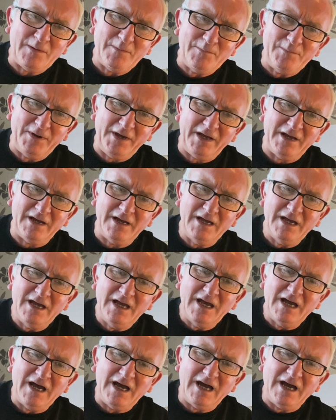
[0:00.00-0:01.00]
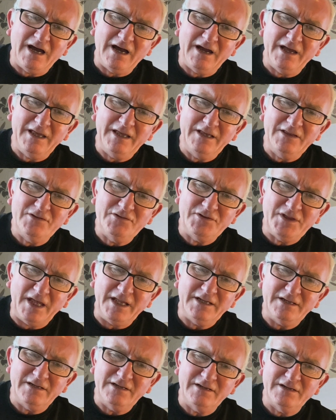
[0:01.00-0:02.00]
but i
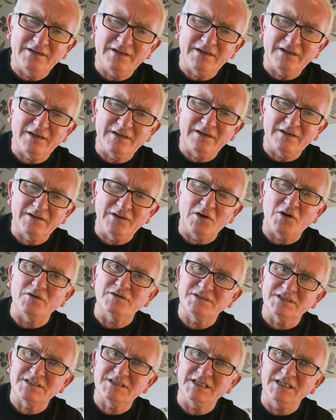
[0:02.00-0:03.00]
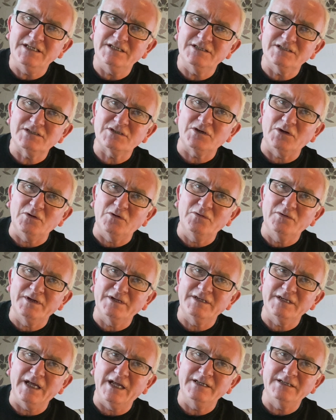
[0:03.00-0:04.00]
then you got into senior school
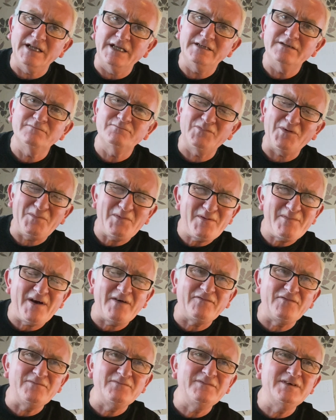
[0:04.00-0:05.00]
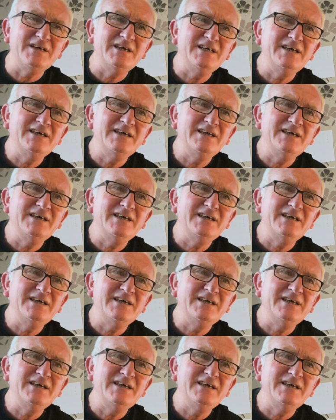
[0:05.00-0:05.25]
and and then probably about from